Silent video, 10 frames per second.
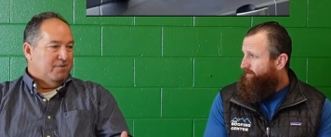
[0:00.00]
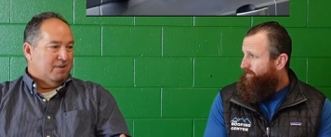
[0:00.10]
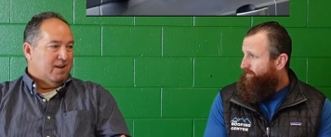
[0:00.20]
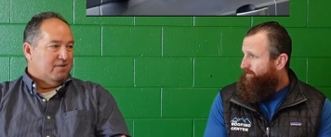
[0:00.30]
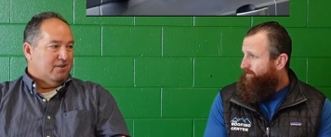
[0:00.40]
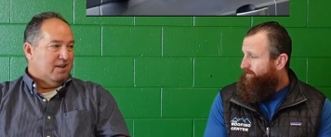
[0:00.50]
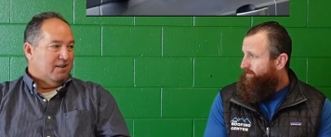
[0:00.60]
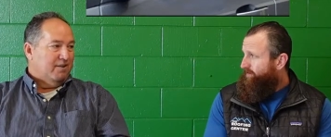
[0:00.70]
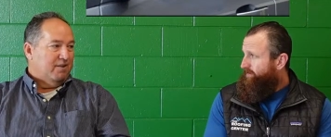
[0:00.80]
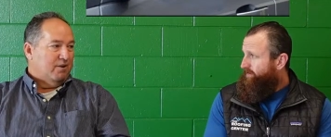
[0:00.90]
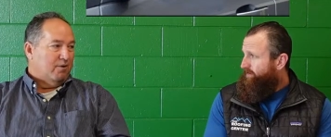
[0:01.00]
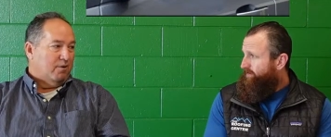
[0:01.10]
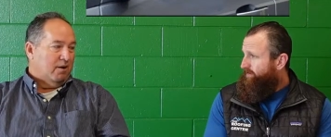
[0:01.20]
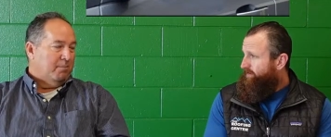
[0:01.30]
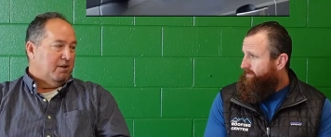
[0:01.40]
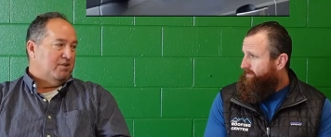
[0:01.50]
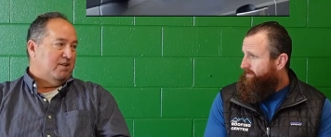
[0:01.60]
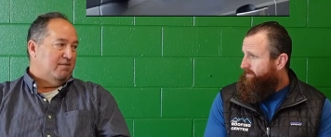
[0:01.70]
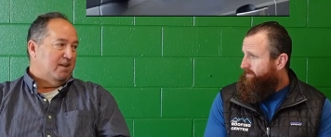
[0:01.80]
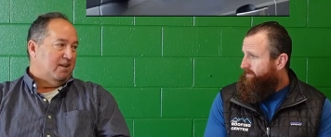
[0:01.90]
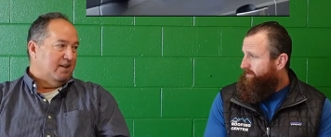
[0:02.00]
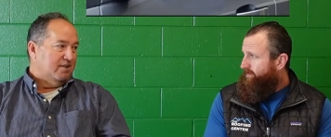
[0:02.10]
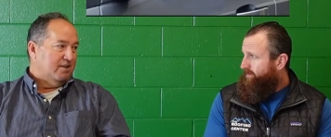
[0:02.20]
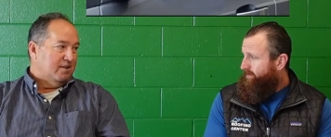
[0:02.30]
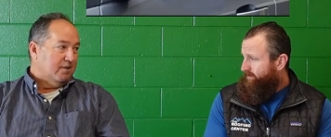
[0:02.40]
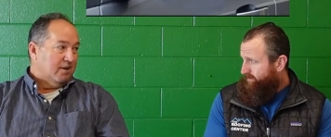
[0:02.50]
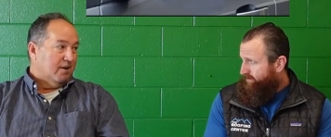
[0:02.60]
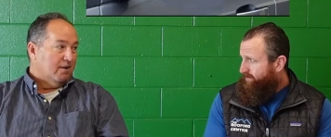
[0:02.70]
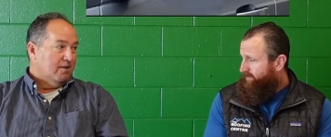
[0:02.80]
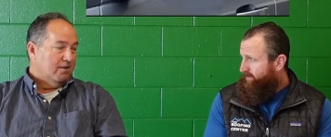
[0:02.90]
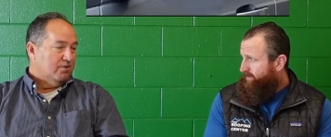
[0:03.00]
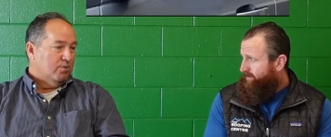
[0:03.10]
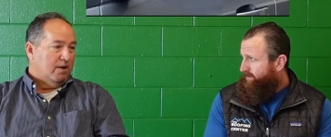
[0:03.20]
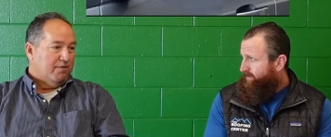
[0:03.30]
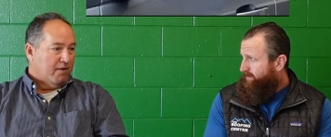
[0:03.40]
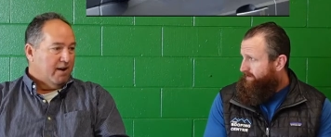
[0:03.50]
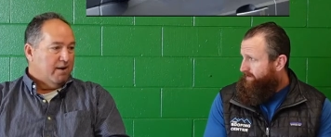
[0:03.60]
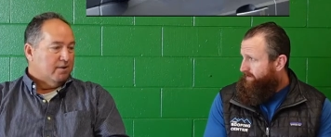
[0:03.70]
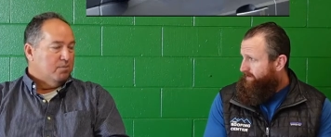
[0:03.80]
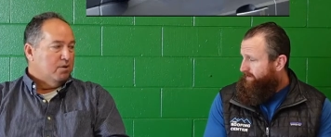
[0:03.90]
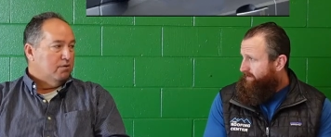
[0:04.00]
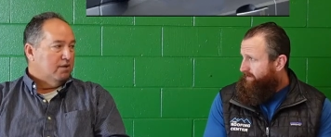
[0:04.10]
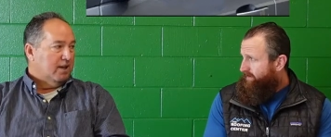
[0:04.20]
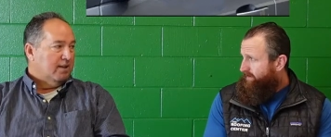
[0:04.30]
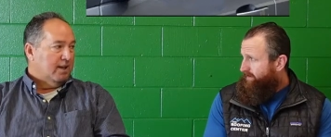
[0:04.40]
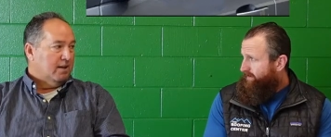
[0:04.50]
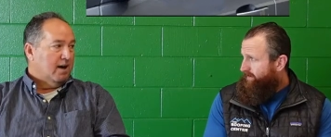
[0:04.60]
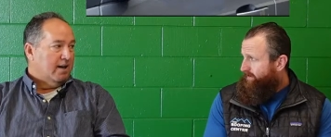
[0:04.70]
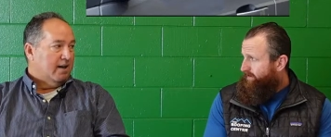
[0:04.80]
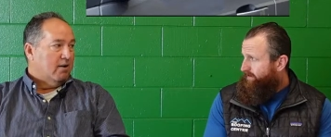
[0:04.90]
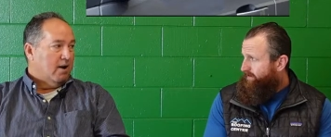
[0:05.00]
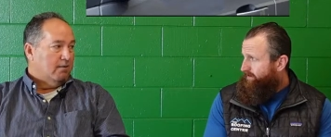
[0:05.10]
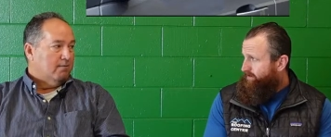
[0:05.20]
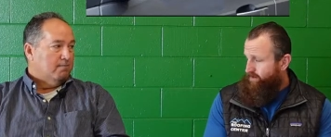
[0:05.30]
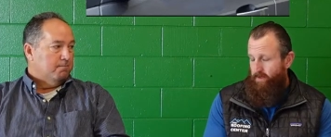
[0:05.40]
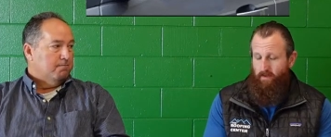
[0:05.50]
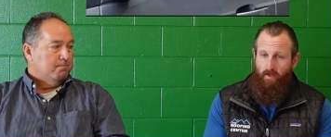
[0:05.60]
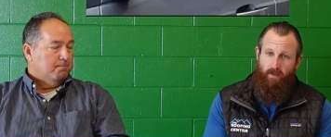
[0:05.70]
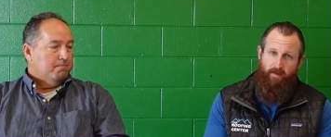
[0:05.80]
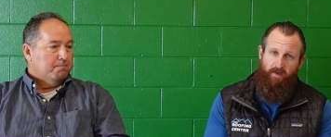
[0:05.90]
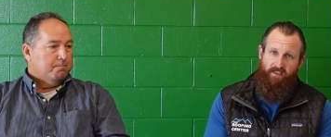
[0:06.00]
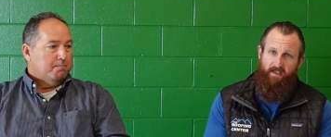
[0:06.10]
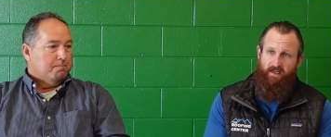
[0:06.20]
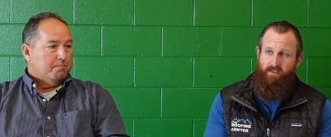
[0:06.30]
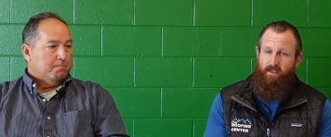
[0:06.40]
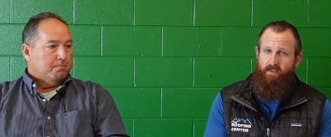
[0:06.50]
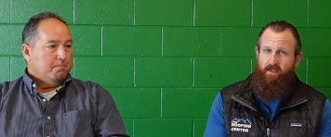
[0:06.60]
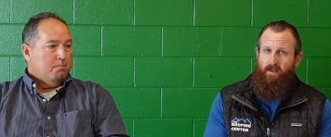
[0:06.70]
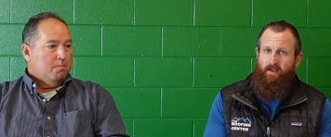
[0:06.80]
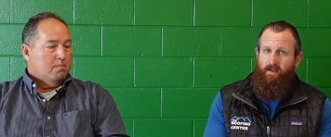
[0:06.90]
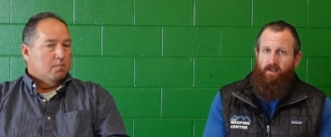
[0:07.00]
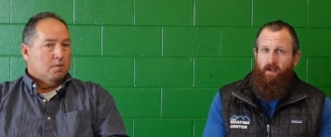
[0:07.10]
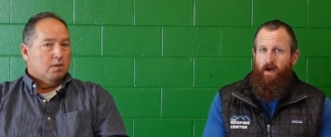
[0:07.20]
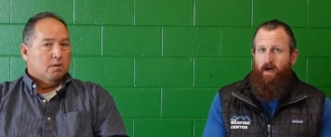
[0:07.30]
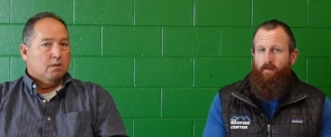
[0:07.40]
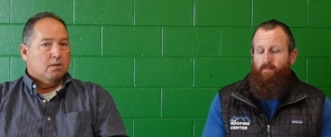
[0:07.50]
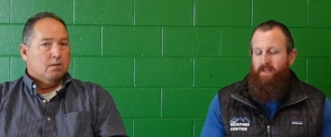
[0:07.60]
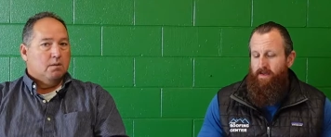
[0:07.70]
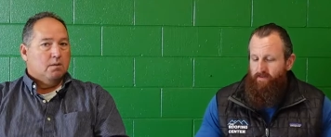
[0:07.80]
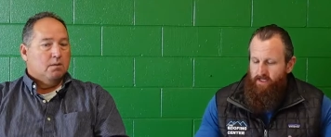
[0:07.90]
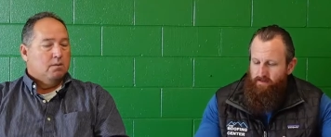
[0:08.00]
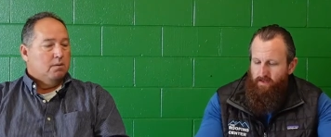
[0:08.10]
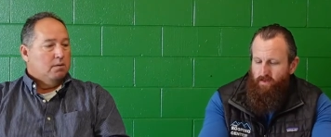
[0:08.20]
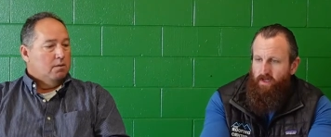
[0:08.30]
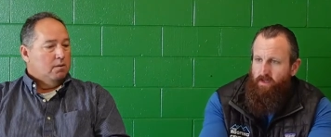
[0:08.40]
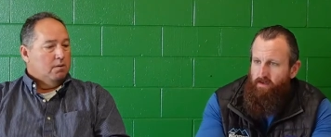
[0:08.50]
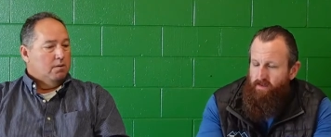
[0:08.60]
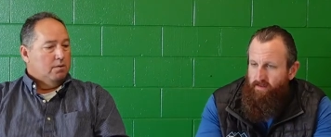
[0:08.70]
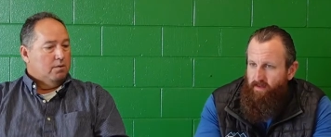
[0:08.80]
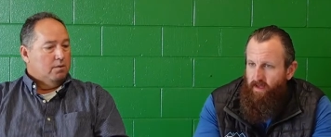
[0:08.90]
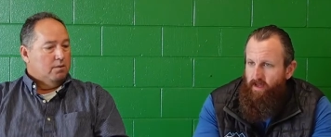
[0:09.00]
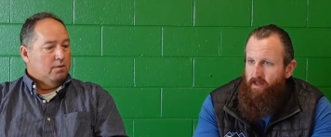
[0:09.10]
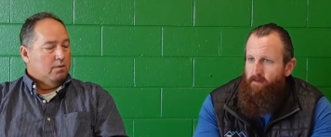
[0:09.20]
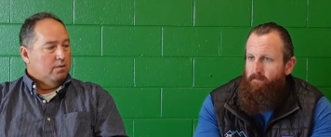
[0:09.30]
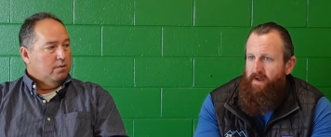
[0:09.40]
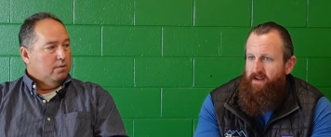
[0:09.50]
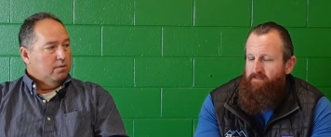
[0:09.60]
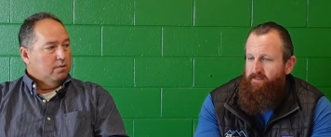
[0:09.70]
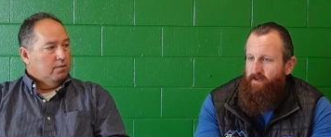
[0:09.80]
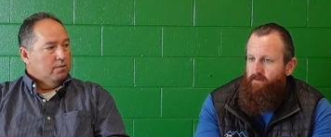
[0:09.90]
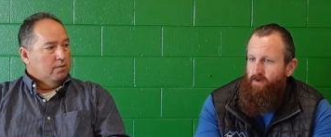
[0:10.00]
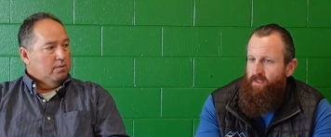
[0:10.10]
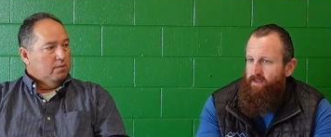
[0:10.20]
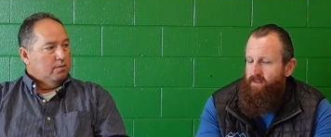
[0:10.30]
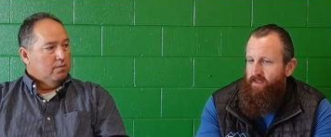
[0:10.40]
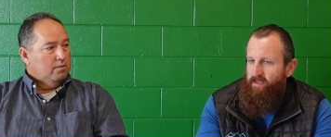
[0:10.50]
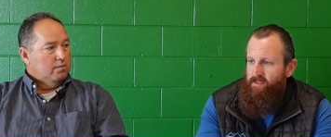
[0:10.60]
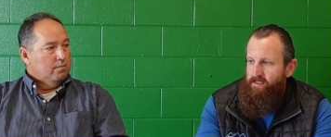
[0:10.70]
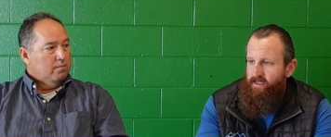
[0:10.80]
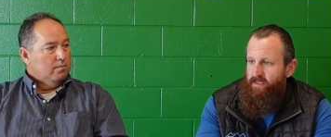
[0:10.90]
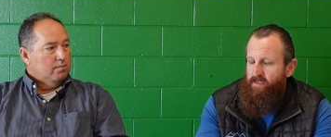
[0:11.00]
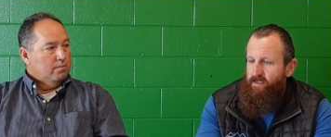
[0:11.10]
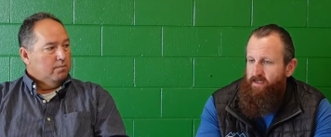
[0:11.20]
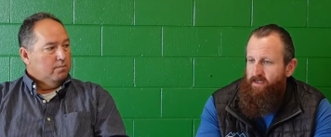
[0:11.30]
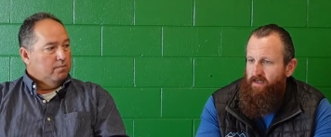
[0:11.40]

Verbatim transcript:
Speaker 1: essentially giving your above sheet ventilation in your car. That's a way for air to move and get, let the hot air out.
Speaker 2: Sure, no, that makes a lot of sense. Um, and that brings me to another another benefit. One of the things that